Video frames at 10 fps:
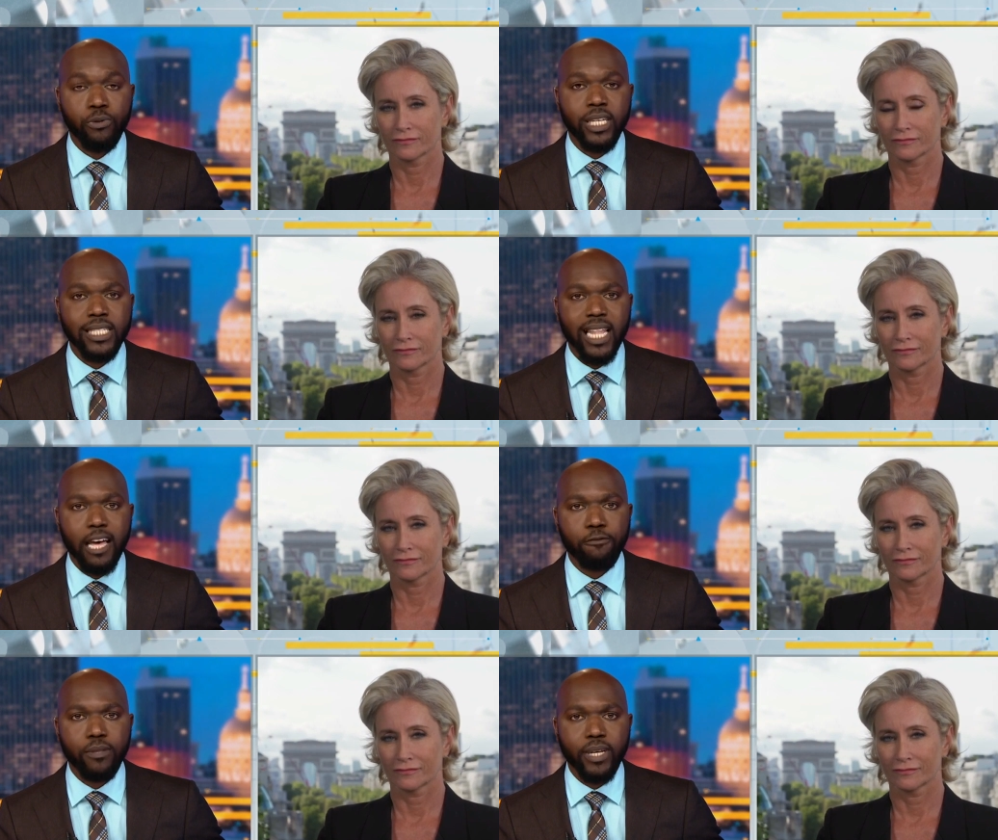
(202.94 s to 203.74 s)
Speaker 1: who is
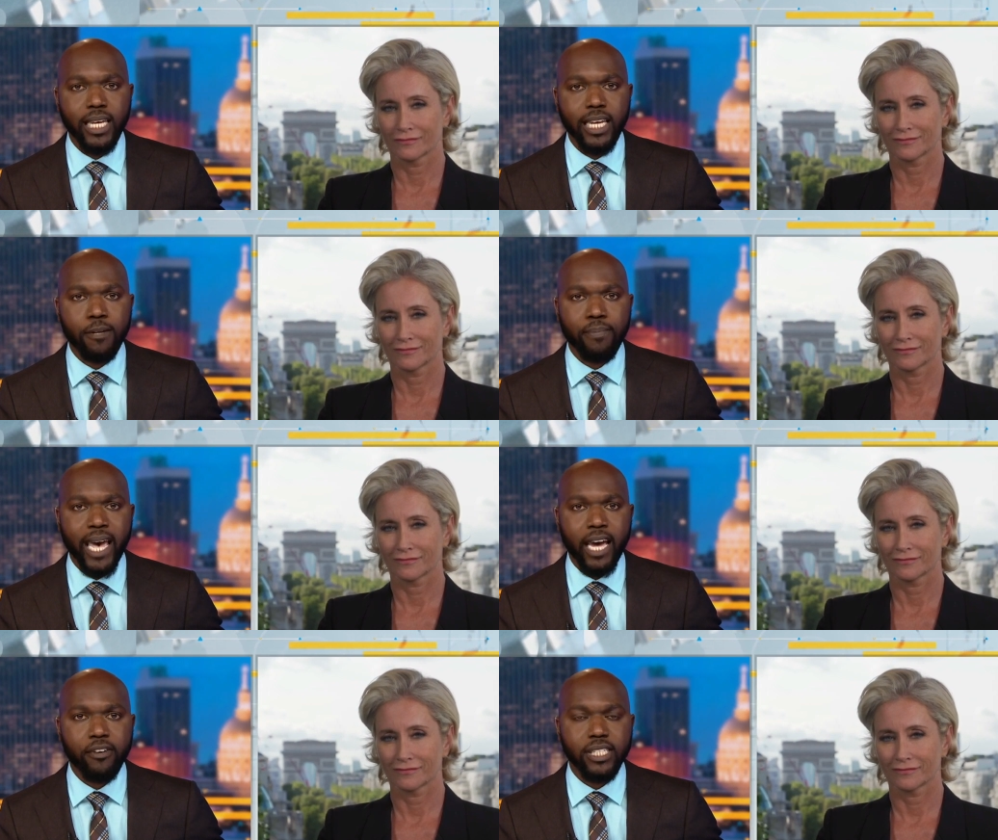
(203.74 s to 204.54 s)
live with me in
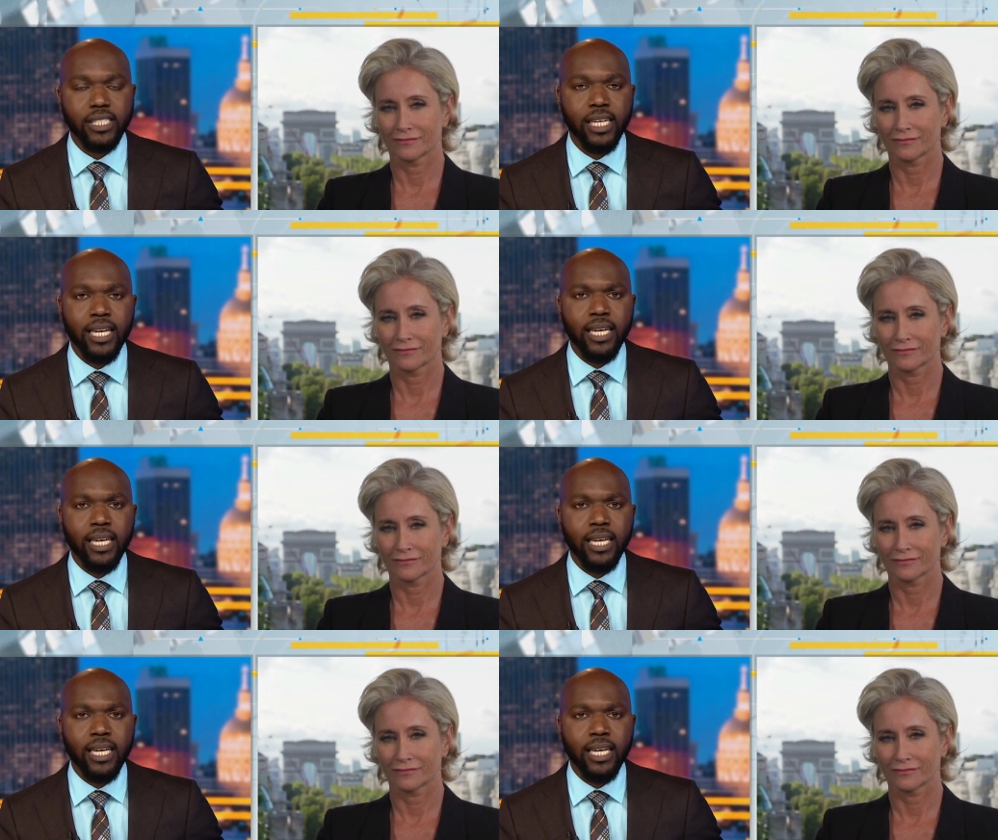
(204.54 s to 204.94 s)
Paris.